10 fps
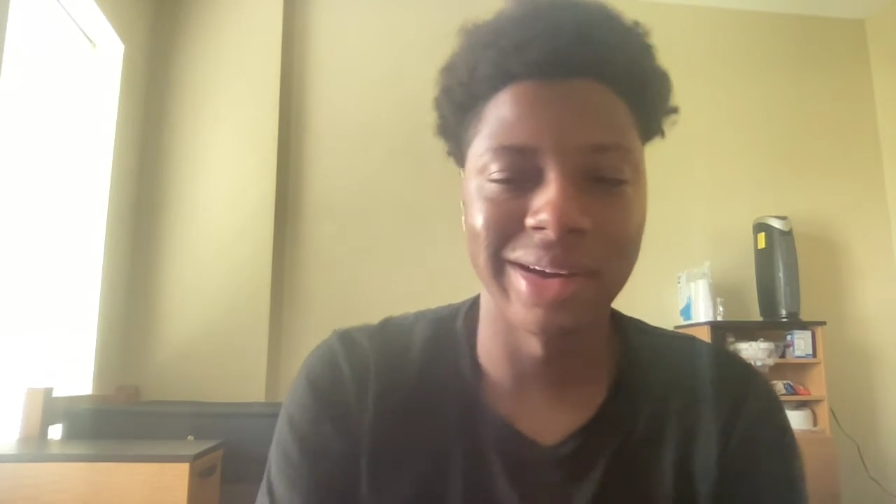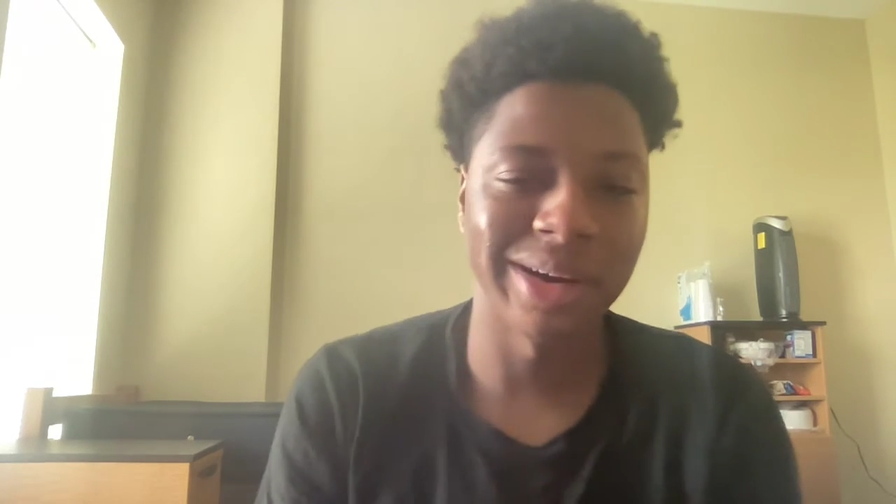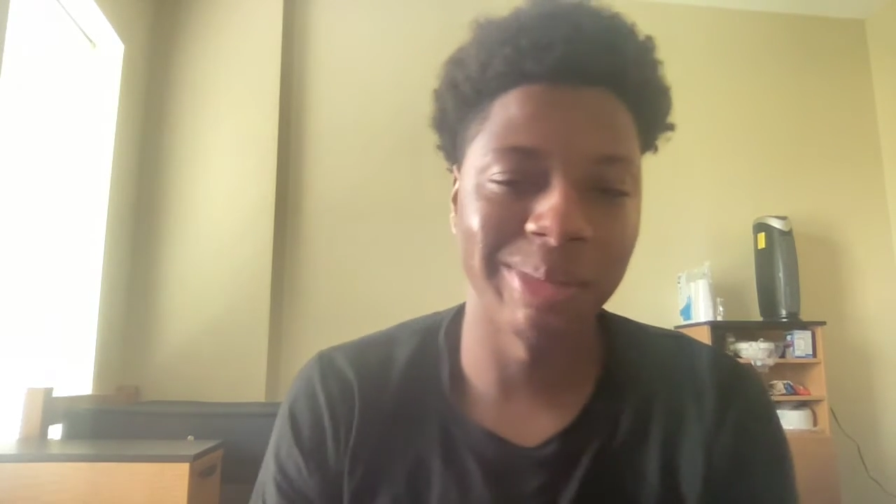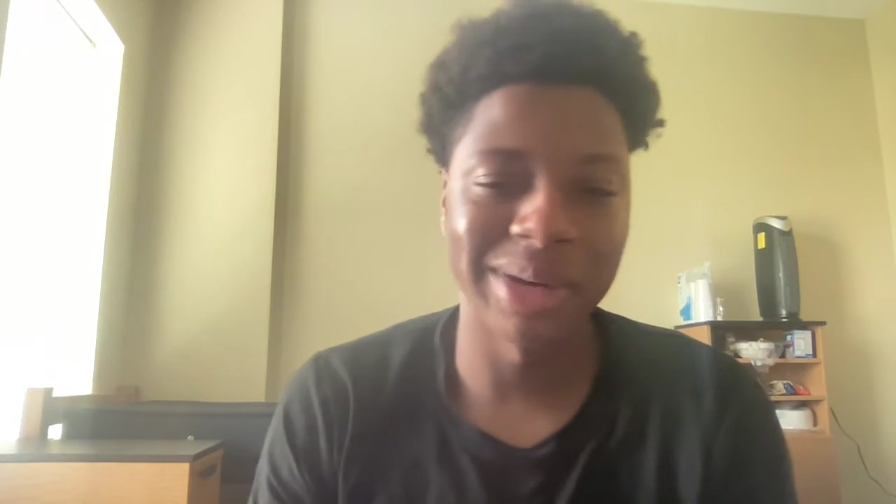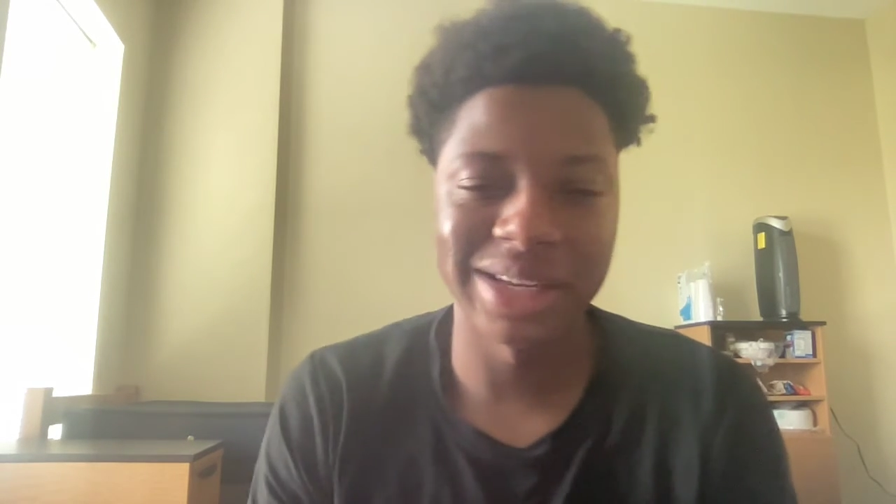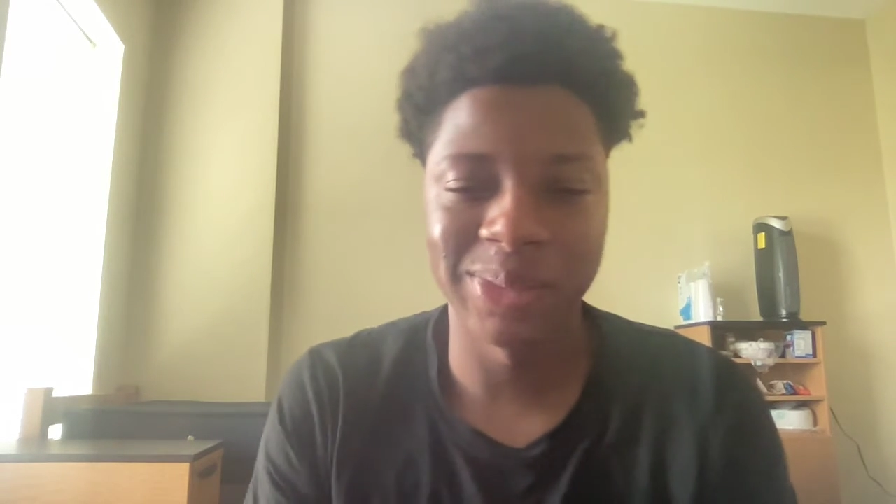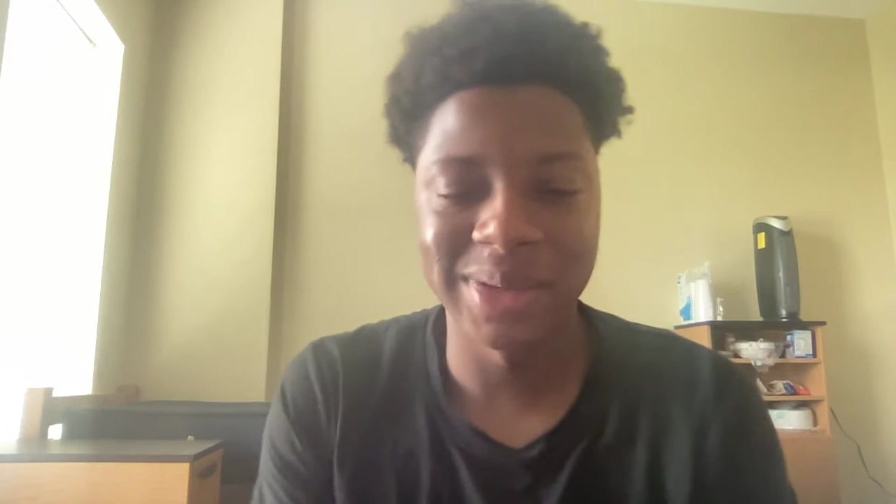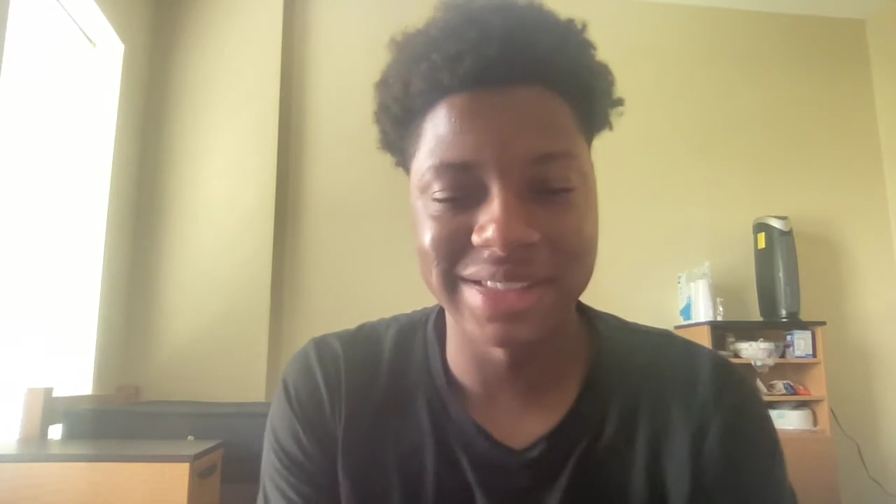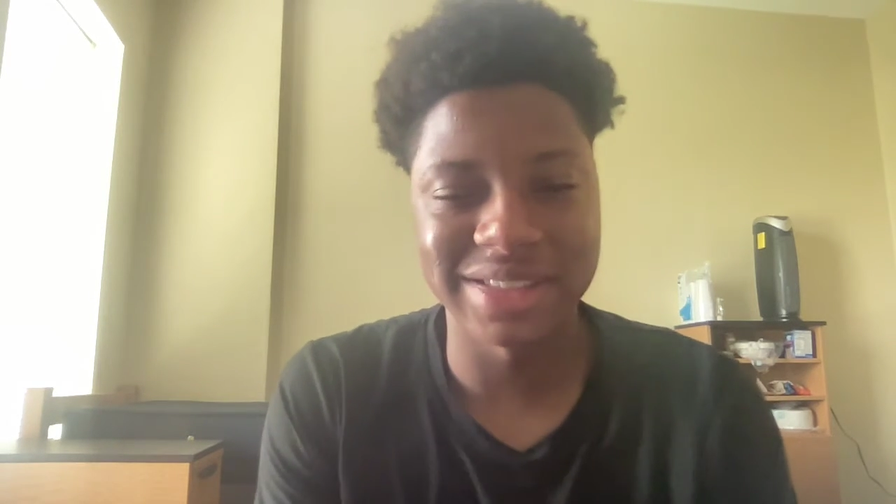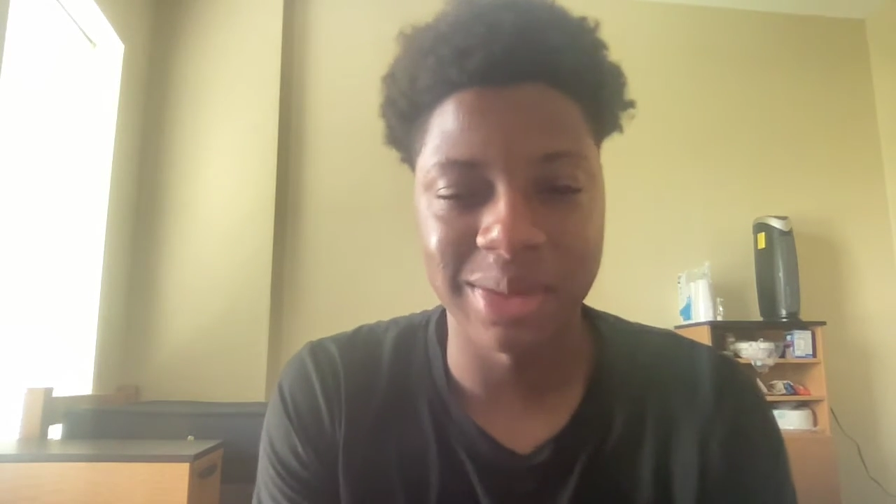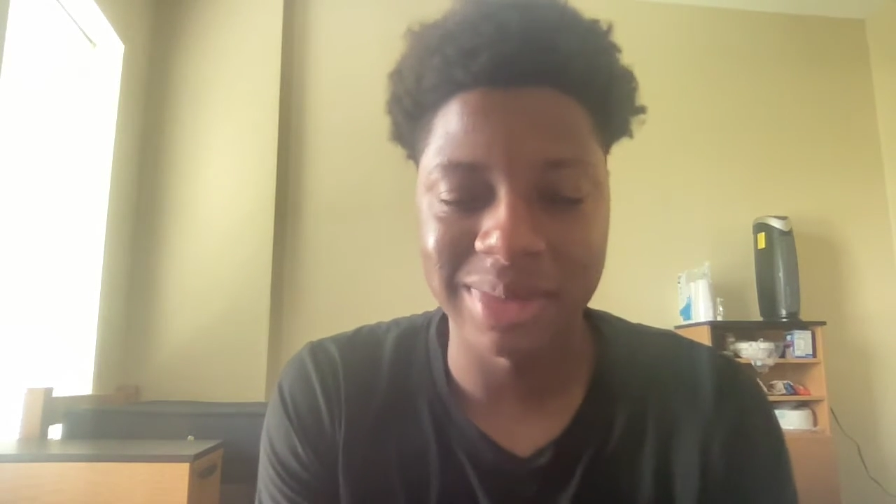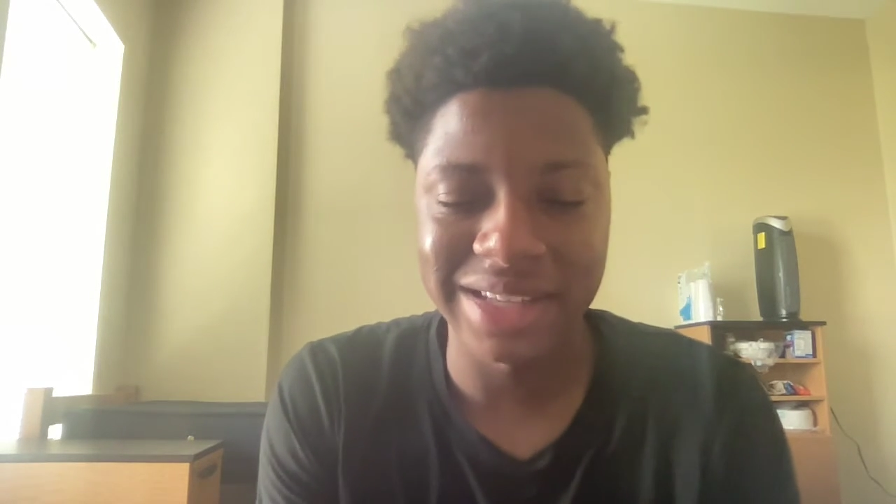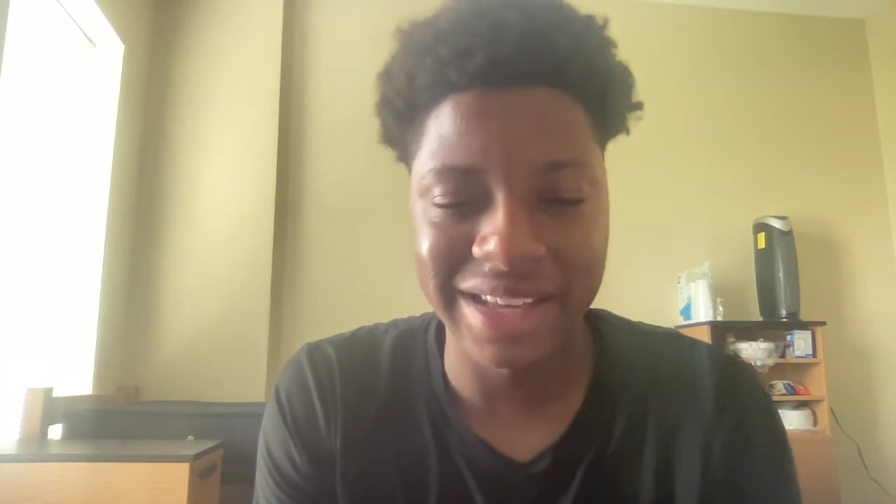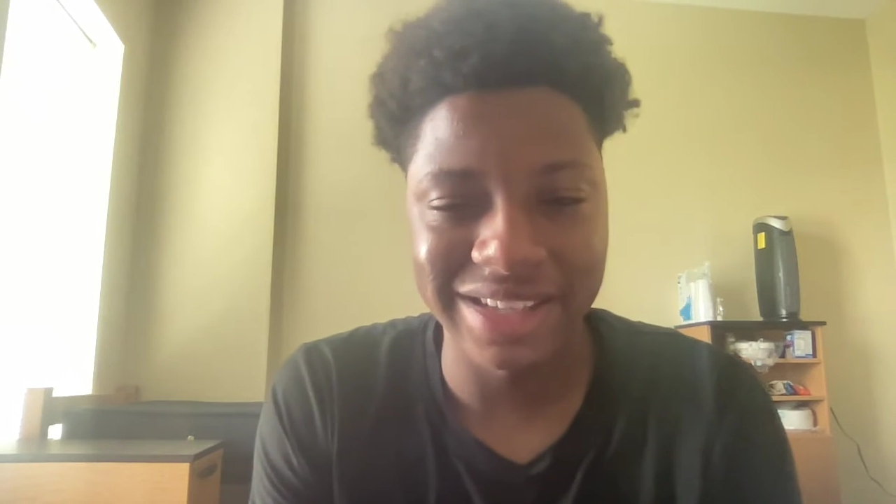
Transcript: But it wasn't something